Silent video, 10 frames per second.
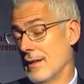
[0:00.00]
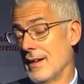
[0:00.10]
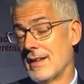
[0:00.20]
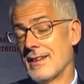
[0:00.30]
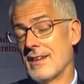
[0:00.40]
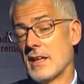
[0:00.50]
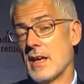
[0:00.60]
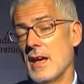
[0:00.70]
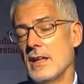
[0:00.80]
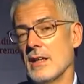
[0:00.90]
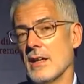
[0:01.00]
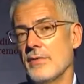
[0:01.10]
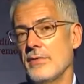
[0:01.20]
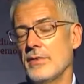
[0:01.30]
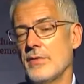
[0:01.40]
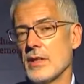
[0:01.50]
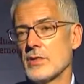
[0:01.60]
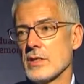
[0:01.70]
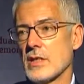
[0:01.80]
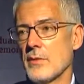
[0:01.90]
I can. I've in fact
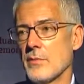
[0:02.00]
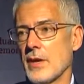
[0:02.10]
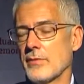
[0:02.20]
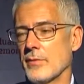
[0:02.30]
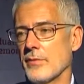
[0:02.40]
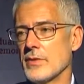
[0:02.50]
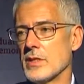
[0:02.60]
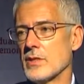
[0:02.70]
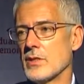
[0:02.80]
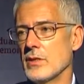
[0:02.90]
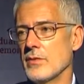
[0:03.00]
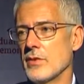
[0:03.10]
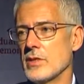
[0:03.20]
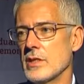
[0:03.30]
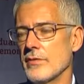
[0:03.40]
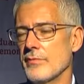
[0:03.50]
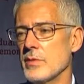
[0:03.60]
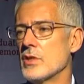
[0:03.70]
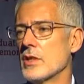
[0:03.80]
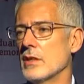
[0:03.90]
just come back from a visit to the University of
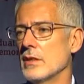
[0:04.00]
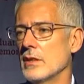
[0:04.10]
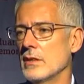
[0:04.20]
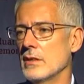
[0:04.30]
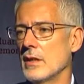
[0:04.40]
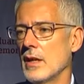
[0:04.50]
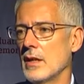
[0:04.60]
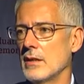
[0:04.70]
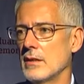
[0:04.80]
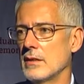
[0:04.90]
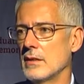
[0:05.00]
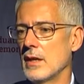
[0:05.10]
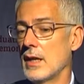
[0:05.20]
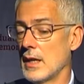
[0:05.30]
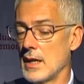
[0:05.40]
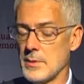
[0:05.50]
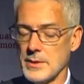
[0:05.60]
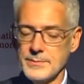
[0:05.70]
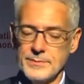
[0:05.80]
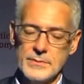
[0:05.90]
Michigan in Ann
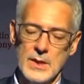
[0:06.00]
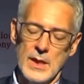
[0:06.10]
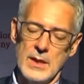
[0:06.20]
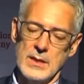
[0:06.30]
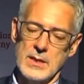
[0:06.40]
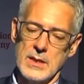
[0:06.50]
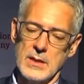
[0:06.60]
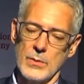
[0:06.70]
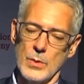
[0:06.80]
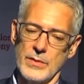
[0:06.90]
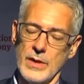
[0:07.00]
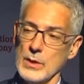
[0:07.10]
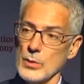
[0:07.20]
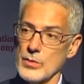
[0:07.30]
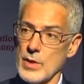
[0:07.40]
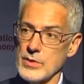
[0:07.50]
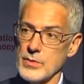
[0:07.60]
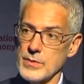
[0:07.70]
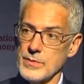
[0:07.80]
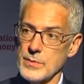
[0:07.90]
Arbor, and one of our law
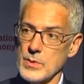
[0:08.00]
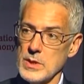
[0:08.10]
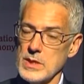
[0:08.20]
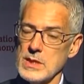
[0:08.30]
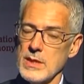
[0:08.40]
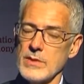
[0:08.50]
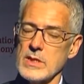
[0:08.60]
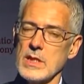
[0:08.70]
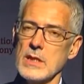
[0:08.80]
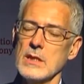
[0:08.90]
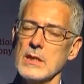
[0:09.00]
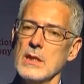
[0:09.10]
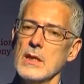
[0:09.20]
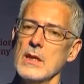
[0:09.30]
graduates from 2017,